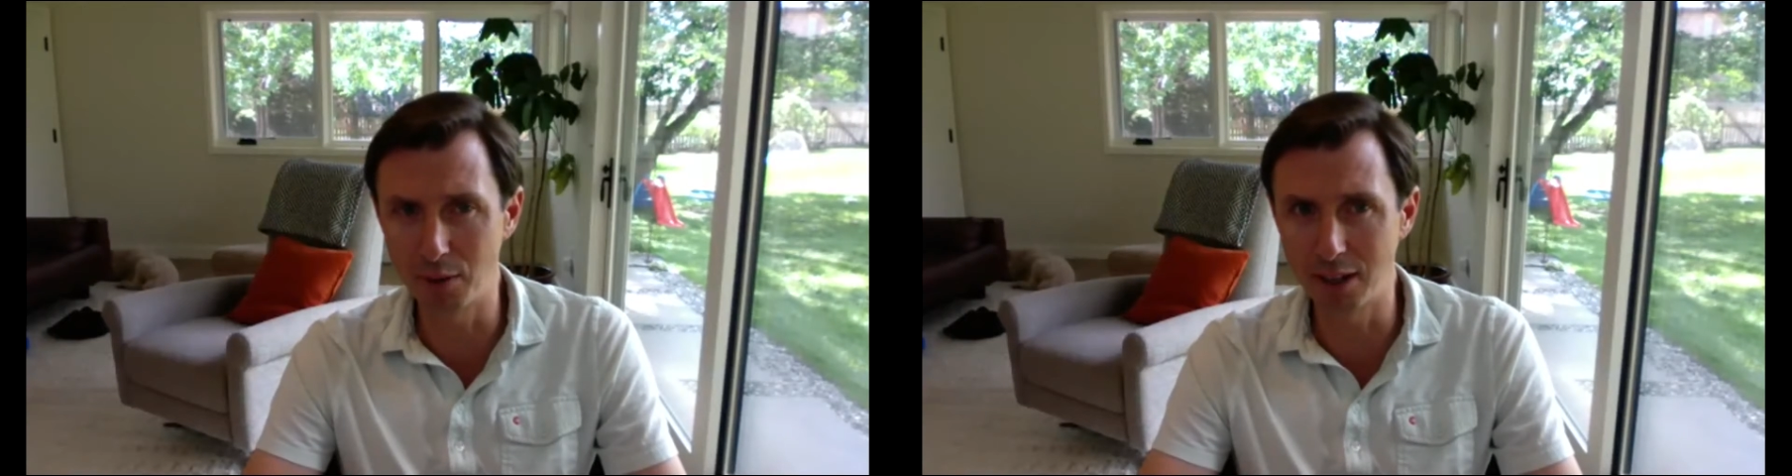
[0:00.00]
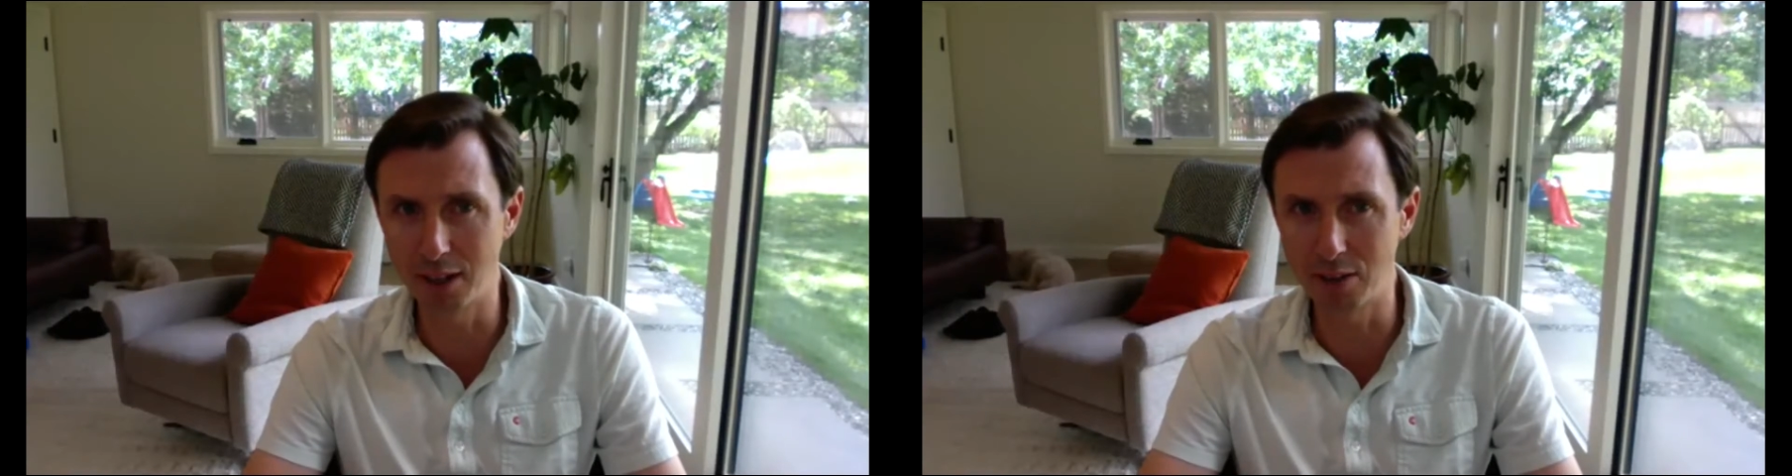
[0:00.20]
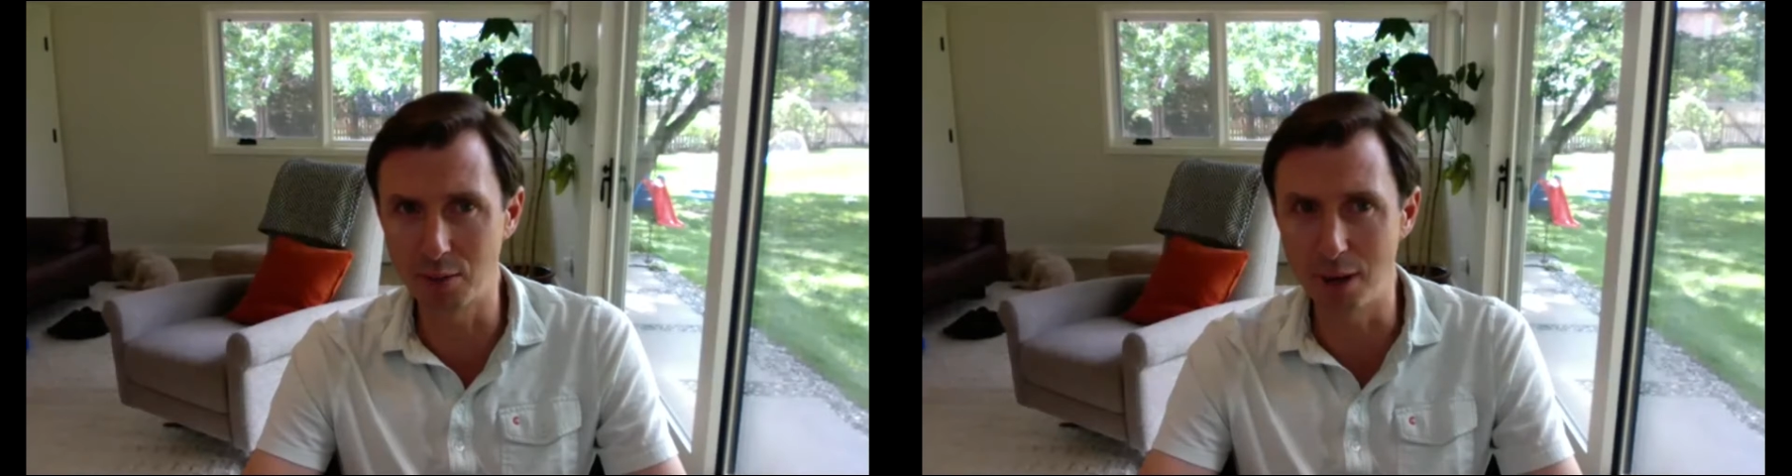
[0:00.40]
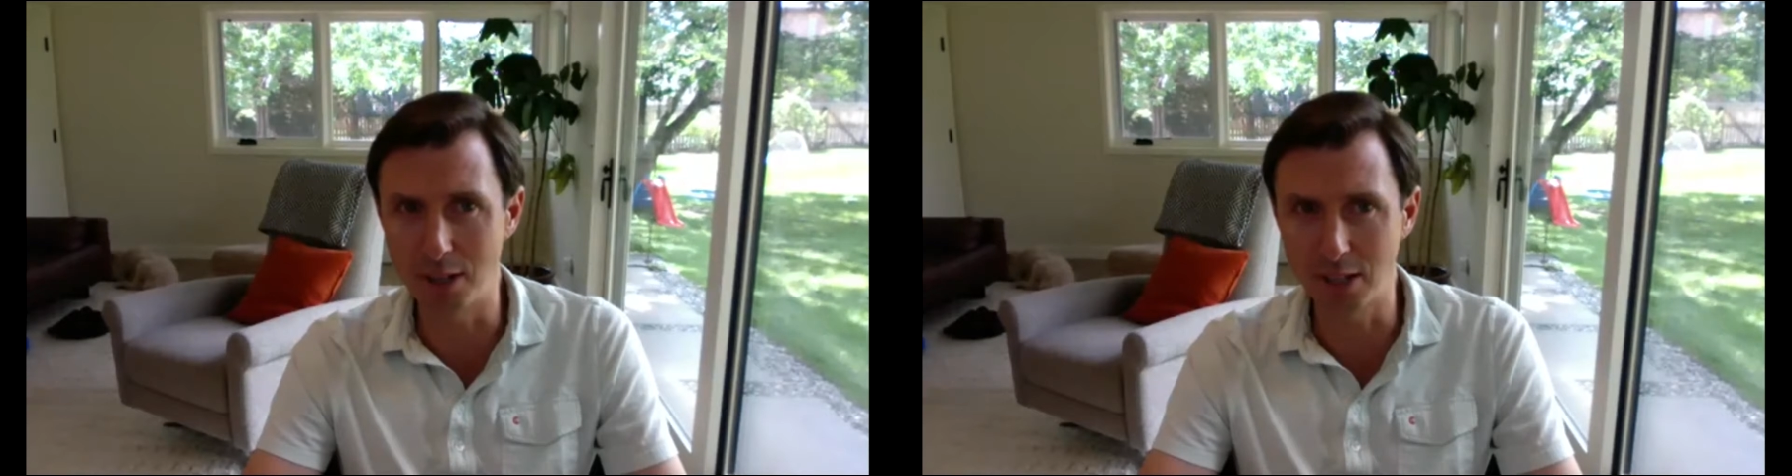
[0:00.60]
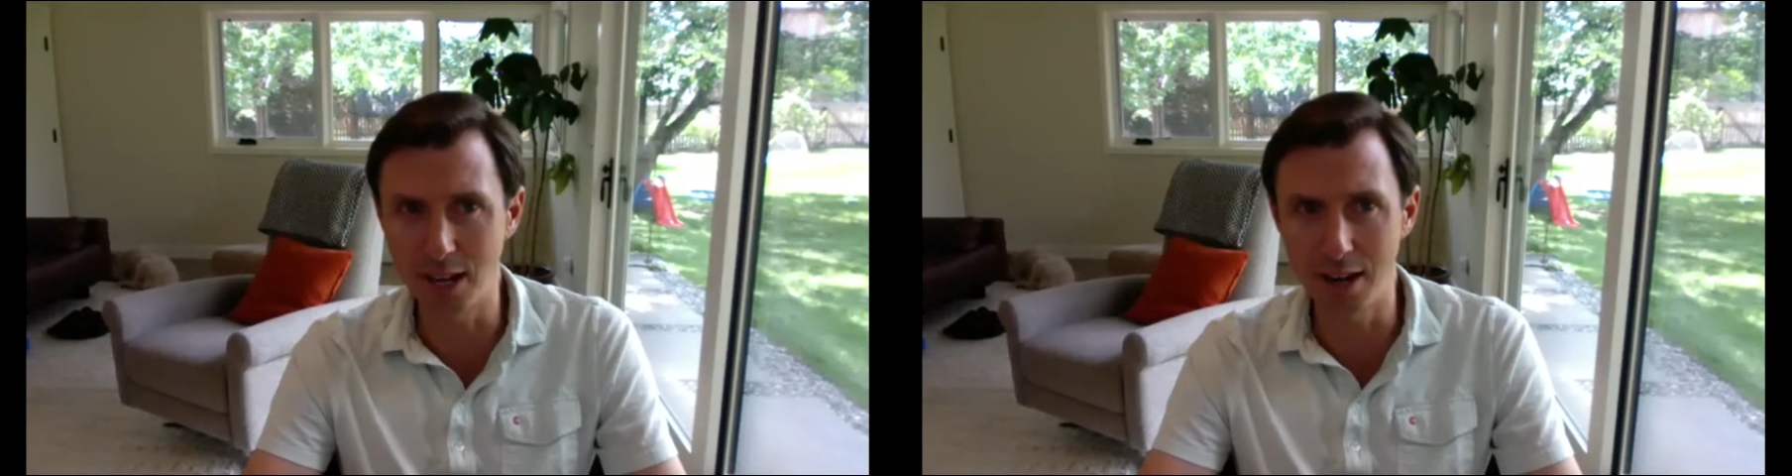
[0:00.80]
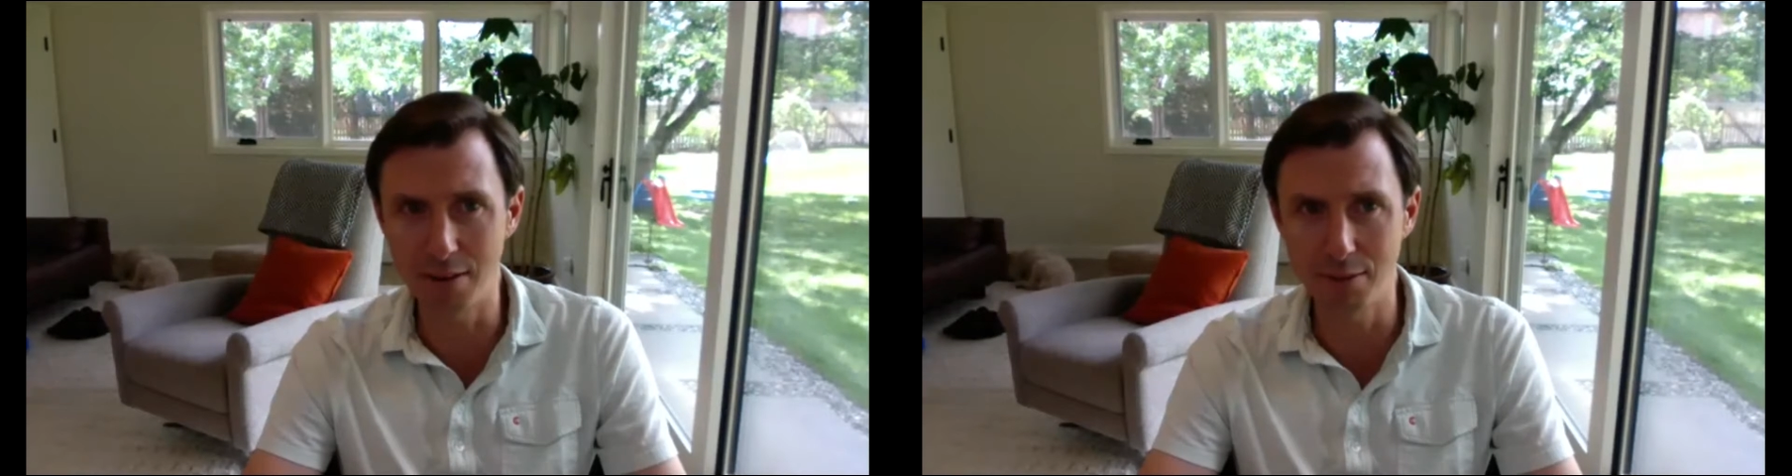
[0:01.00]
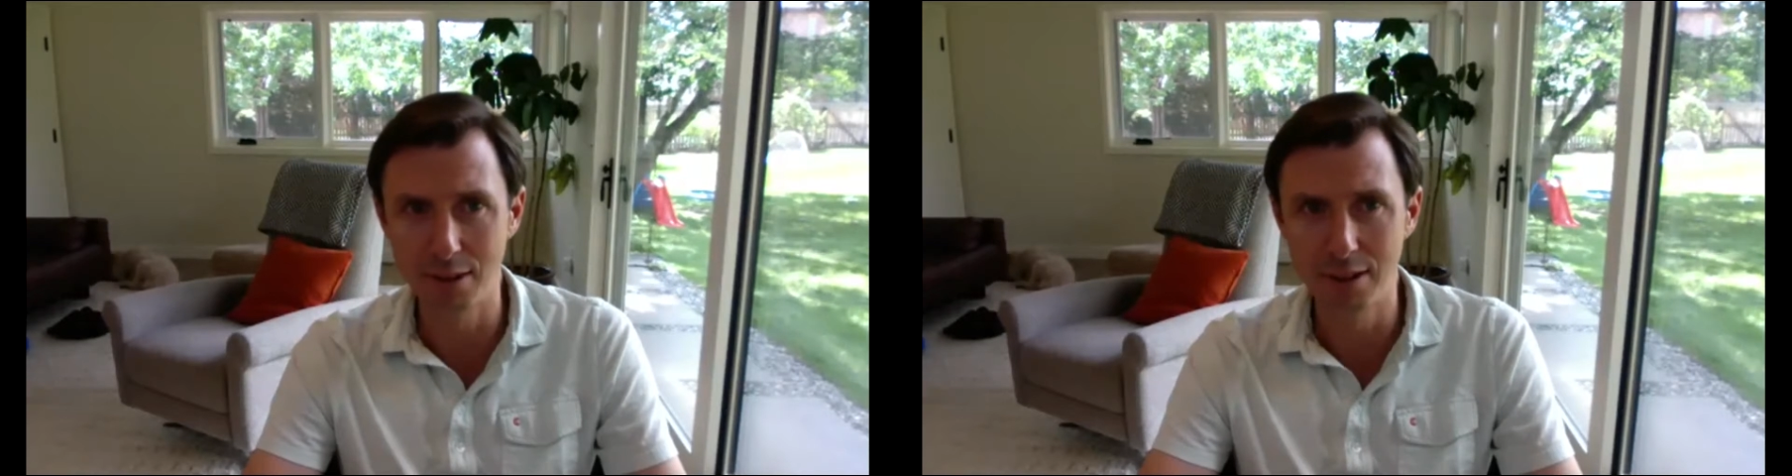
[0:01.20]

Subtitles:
think it's a must-have.